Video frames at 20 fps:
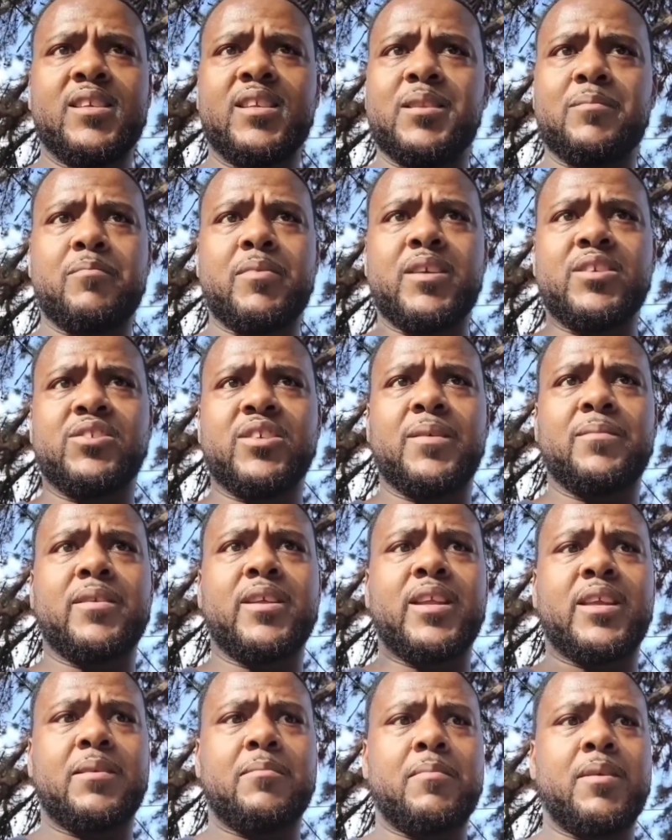It's in the best
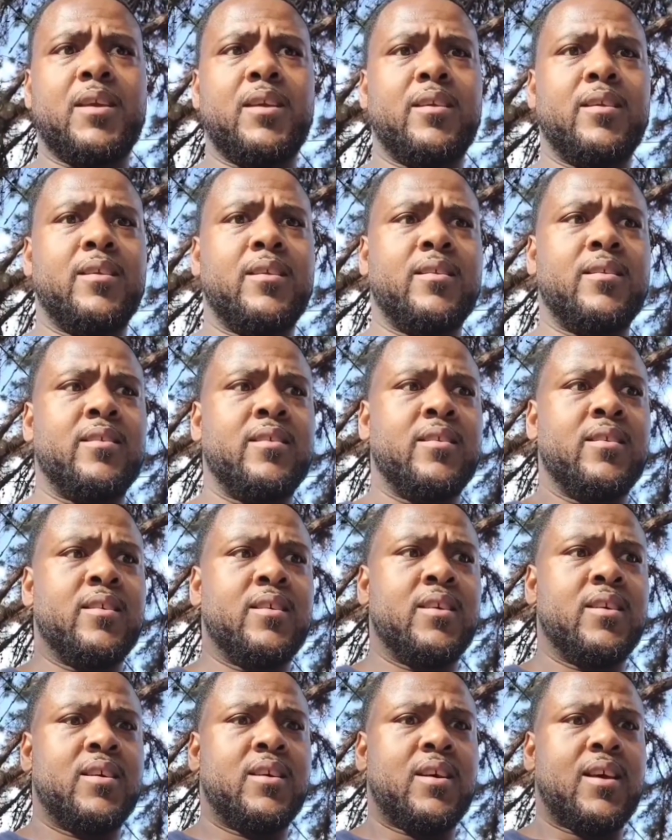shape that it can be in.
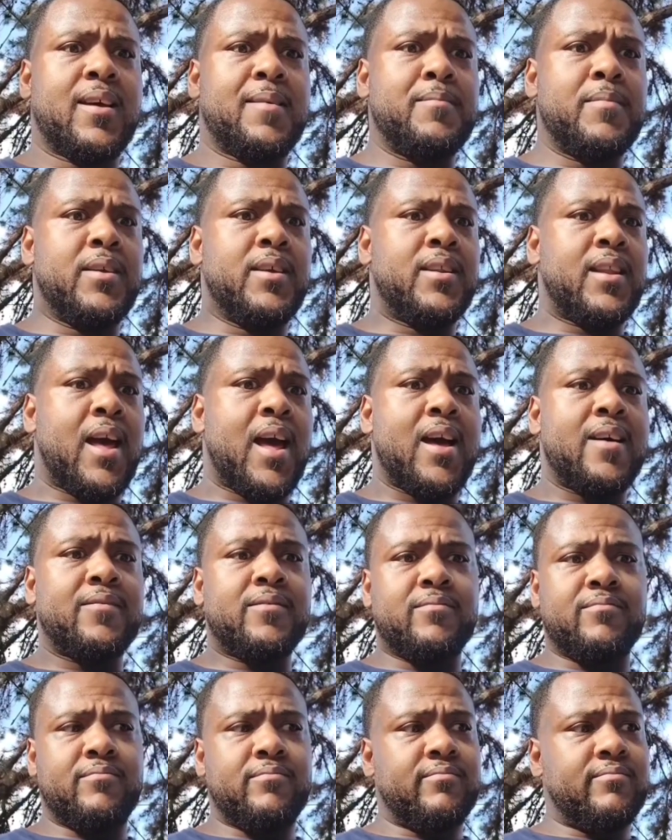I mean,
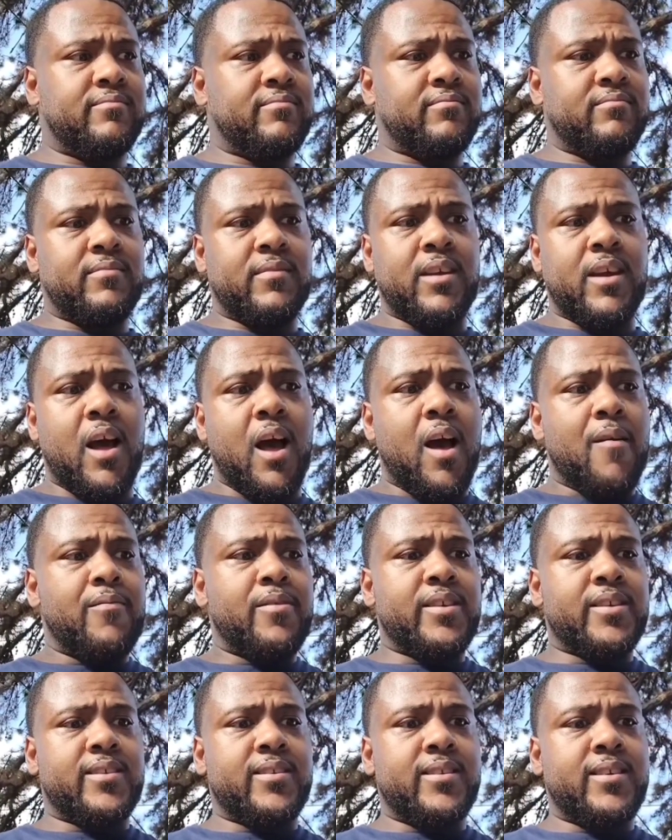
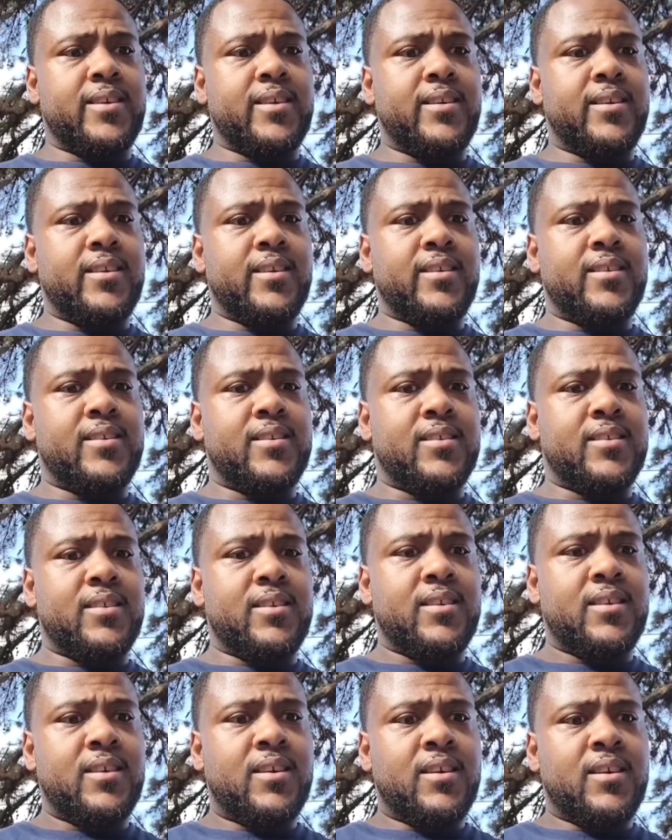obviously
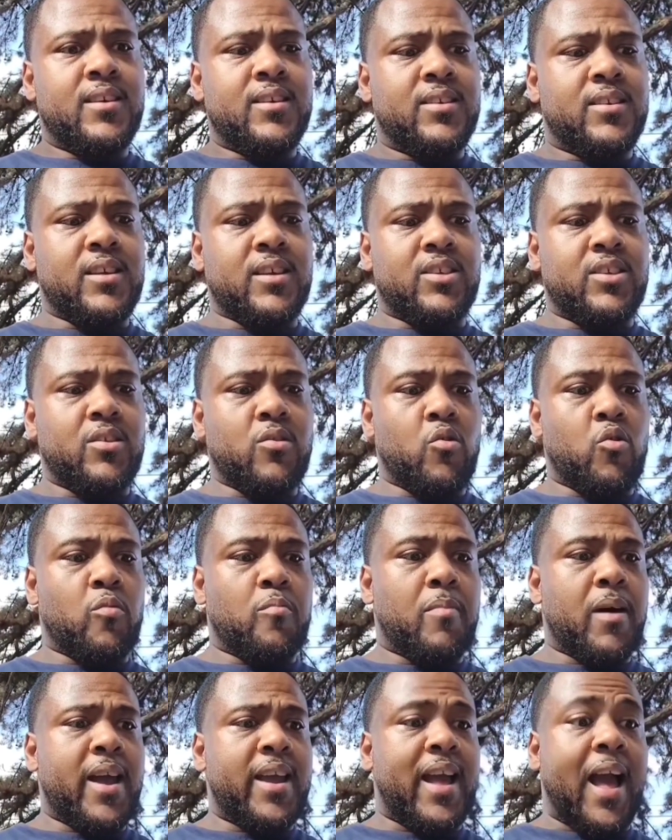it's such an
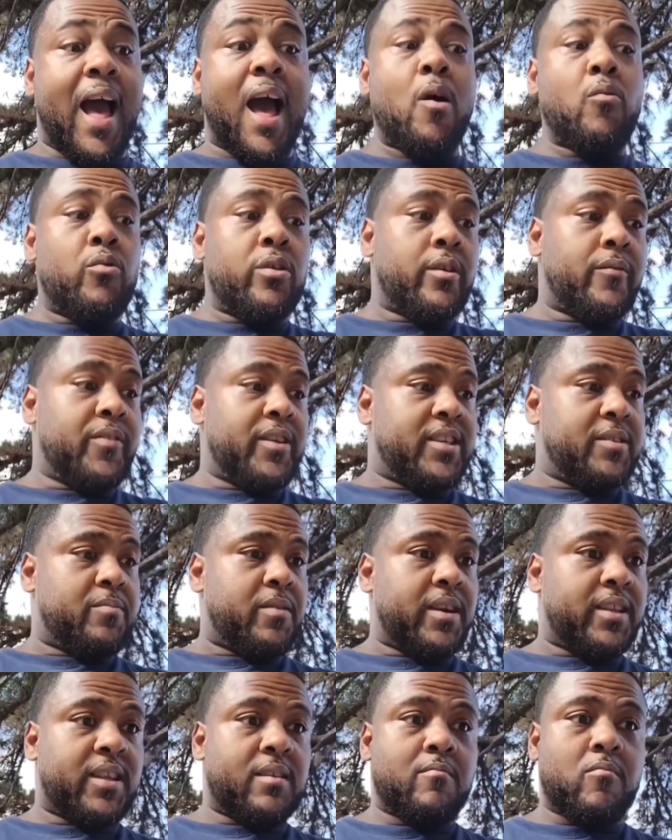old bike. I would have
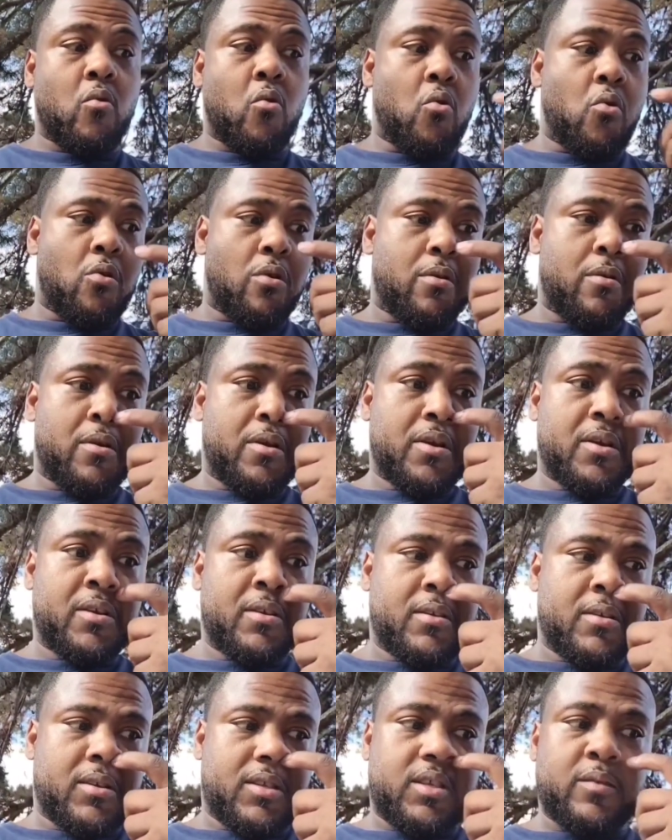expected more
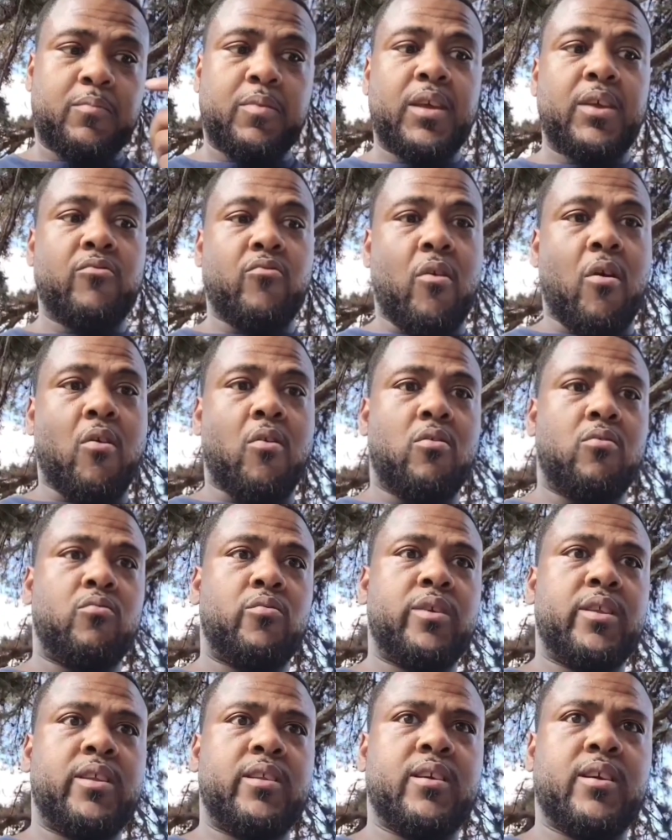to be
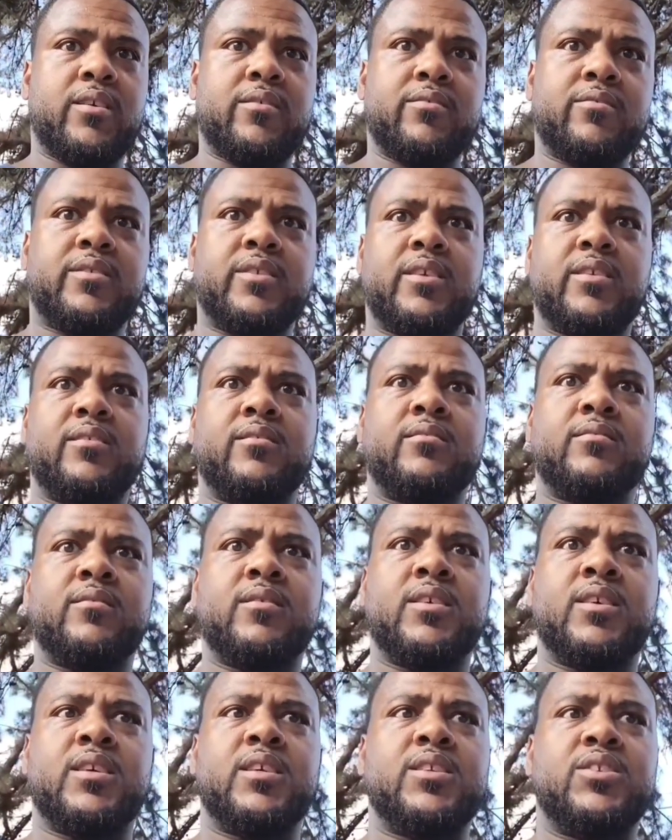wrong with it, other
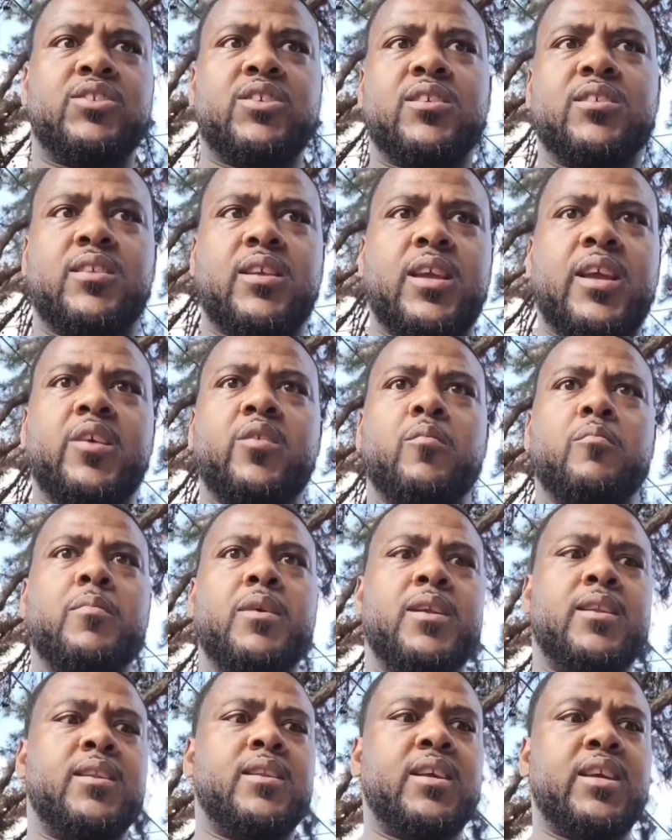than just the
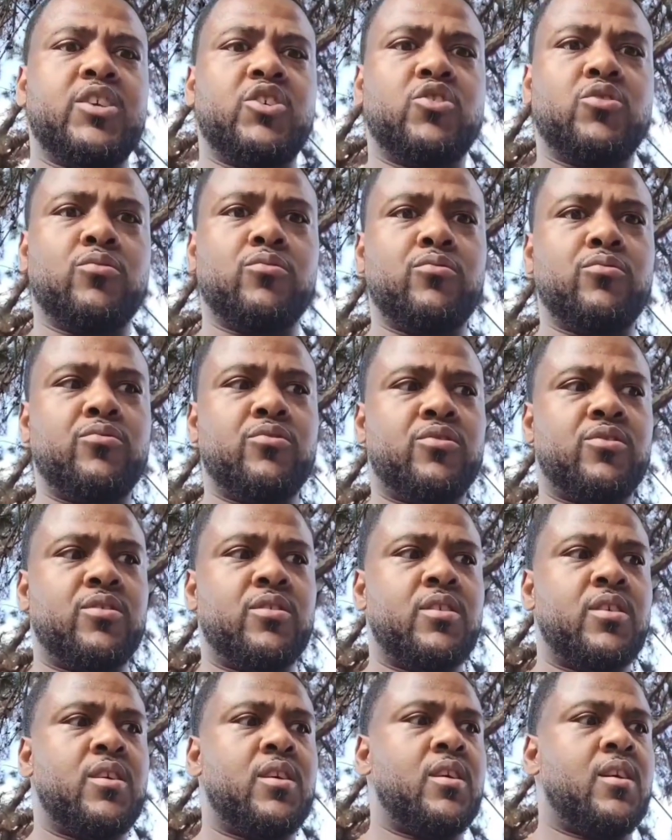intermittent
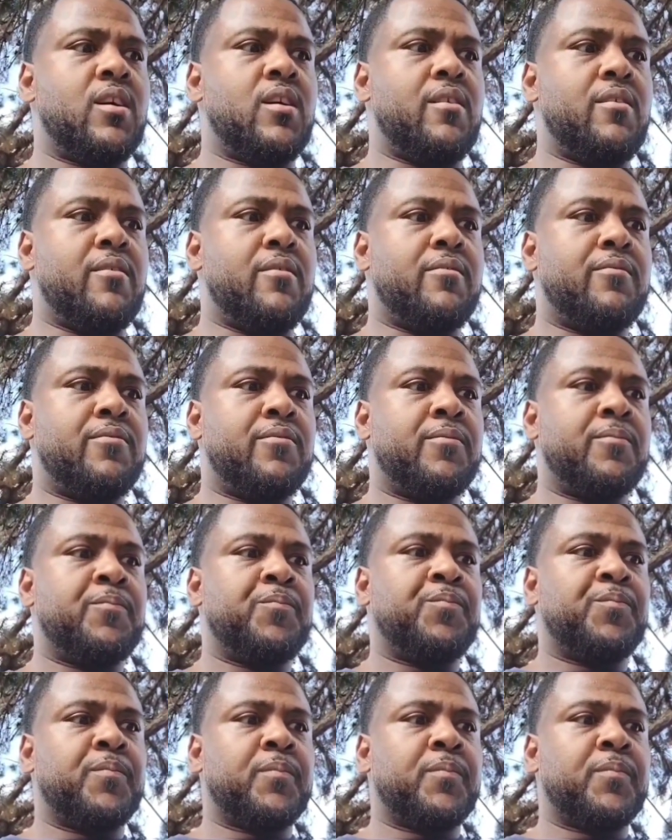issues of